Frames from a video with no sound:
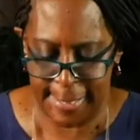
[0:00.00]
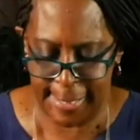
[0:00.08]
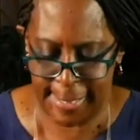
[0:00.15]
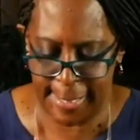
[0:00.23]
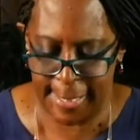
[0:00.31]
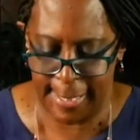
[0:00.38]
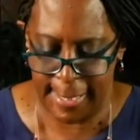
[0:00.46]
and
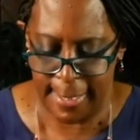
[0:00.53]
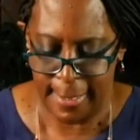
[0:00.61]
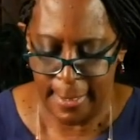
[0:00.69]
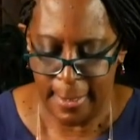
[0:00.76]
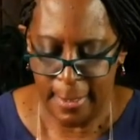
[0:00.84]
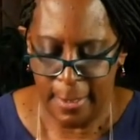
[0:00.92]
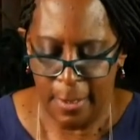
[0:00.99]
sea.
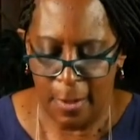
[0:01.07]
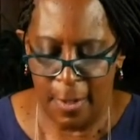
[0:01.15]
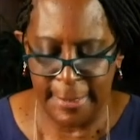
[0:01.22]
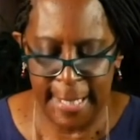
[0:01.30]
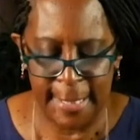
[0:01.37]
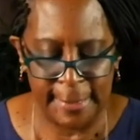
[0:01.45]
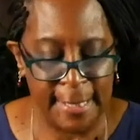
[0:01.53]

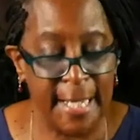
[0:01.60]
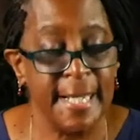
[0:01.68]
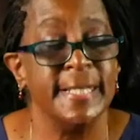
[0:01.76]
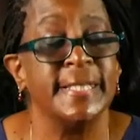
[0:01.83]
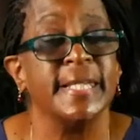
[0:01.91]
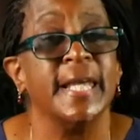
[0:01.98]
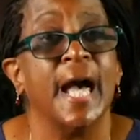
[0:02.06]
On that
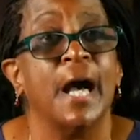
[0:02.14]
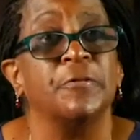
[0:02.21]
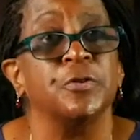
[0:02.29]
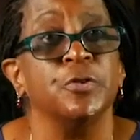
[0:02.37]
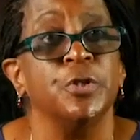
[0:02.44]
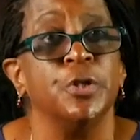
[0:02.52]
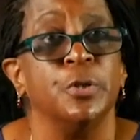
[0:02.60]
lazy
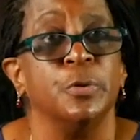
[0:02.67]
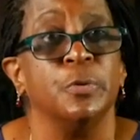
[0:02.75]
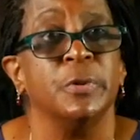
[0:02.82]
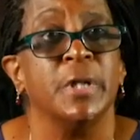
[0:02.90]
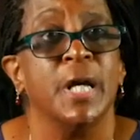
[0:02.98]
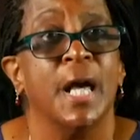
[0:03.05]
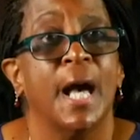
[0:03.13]

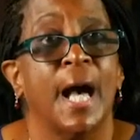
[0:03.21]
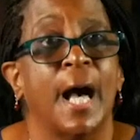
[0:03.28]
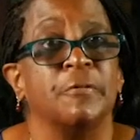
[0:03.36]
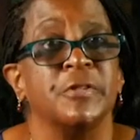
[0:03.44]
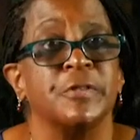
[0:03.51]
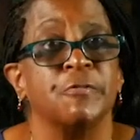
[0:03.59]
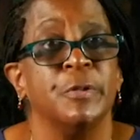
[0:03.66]
afternoon, I
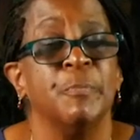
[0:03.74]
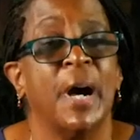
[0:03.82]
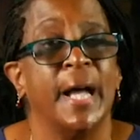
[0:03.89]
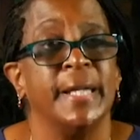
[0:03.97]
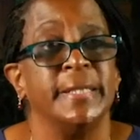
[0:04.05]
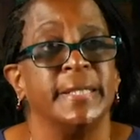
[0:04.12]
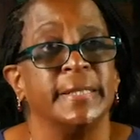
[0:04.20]
was
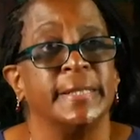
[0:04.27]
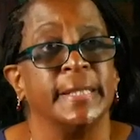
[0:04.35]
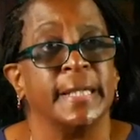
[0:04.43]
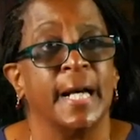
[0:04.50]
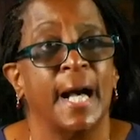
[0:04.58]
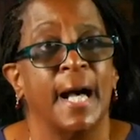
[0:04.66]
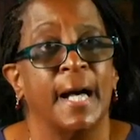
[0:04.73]
reminded
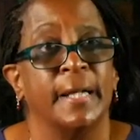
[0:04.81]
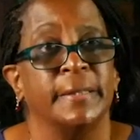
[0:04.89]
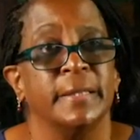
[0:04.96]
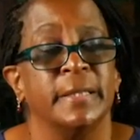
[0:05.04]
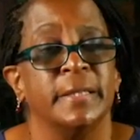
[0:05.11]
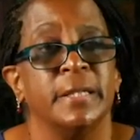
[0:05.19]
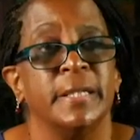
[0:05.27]
that God
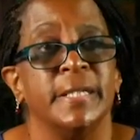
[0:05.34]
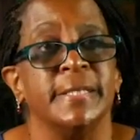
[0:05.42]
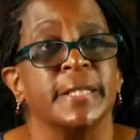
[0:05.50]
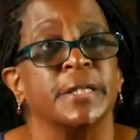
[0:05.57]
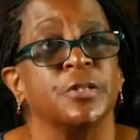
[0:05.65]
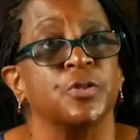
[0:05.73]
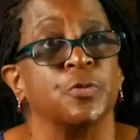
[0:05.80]
is
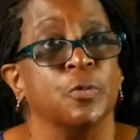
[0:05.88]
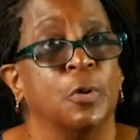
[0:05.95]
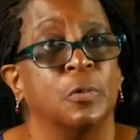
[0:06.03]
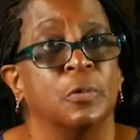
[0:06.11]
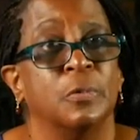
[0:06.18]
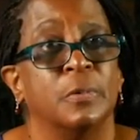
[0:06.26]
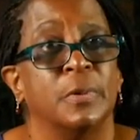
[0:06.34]
in
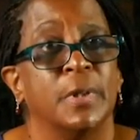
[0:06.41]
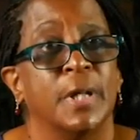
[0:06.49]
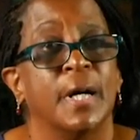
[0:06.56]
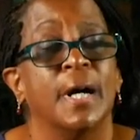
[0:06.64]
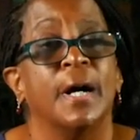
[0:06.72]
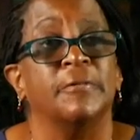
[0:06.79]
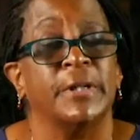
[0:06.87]
control
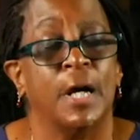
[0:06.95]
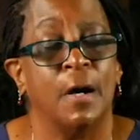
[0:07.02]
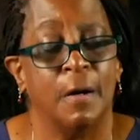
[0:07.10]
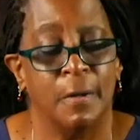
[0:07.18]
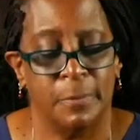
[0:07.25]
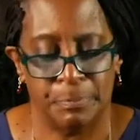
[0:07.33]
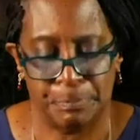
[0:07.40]
of it
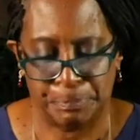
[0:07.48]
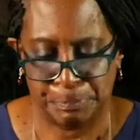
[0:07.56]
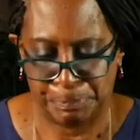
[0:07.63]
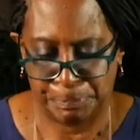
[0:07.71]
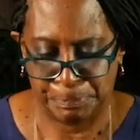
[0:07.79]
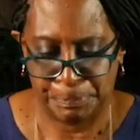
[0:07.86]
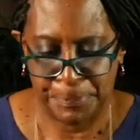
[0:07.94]
all.
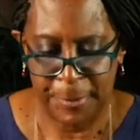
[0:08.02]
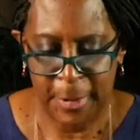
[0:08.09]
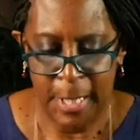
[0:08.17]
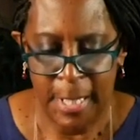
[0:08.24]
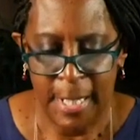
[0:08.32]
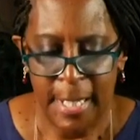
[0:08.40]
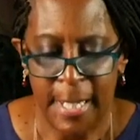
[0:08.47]

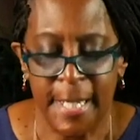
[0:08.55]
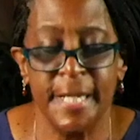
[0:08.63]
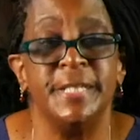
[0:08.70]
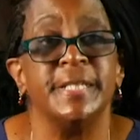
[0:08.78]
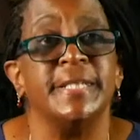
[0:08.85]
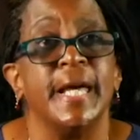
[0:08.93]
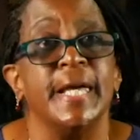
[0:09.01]
In
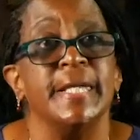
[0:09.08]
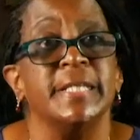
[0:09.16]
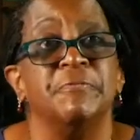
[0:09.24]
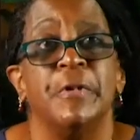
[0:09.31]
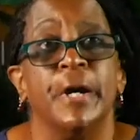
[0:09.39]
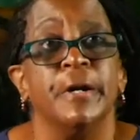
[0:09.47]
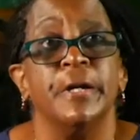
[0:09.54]
today's
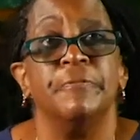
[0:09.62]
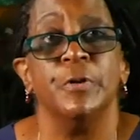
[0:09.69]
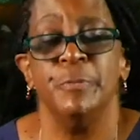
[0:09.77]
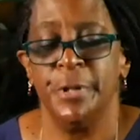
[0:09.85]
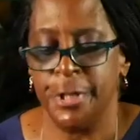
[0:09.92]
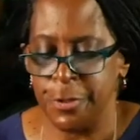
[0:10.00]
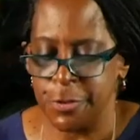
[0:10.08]
very
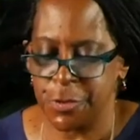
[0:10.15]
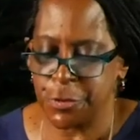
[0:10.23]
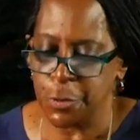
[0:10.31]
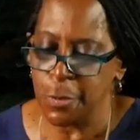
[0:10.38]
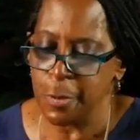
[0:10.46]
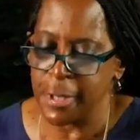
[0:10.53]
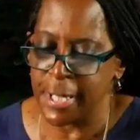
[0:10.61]
familiar
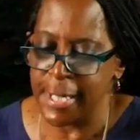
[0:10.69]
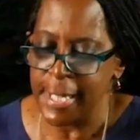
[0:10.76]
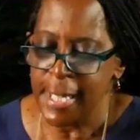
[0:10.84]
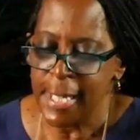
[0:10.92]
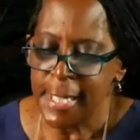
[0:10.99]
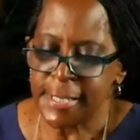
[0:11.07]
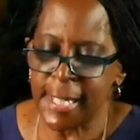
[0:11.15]
story,
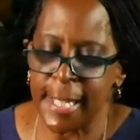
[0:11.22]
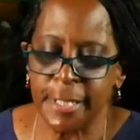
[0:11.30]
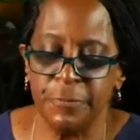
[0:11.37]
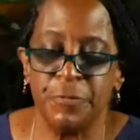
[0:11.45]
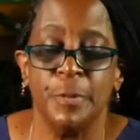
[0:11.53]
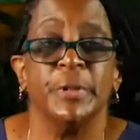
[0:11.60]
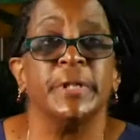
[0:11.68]

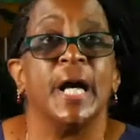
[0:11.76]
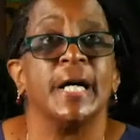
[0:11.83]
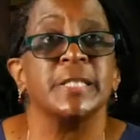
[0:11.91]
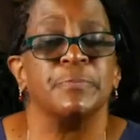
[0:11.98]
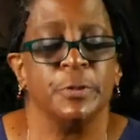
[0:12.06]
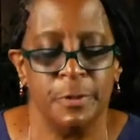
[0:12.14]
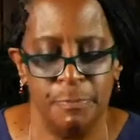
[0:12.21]
taken from the
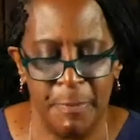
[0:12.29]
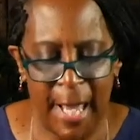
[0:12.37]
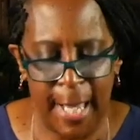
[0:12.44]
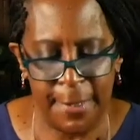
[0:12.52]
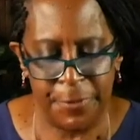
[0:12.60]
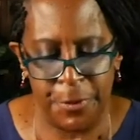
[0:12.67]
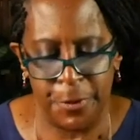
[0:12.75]
Gospel of
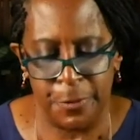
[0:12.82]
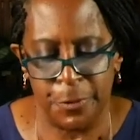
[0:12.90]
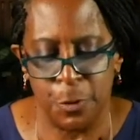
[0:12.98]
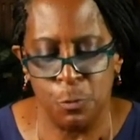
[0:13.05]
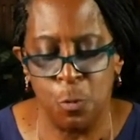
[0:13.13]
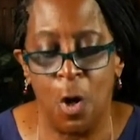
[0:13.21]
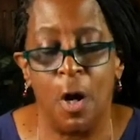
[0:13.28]
Matthew,
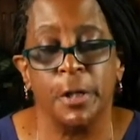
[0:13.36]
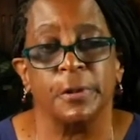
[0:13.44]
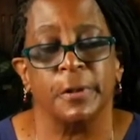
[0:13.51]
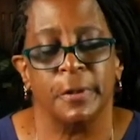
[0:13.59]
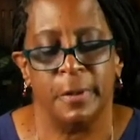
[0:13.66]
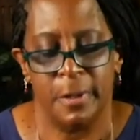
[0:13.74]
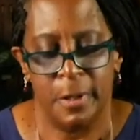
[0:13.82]
the water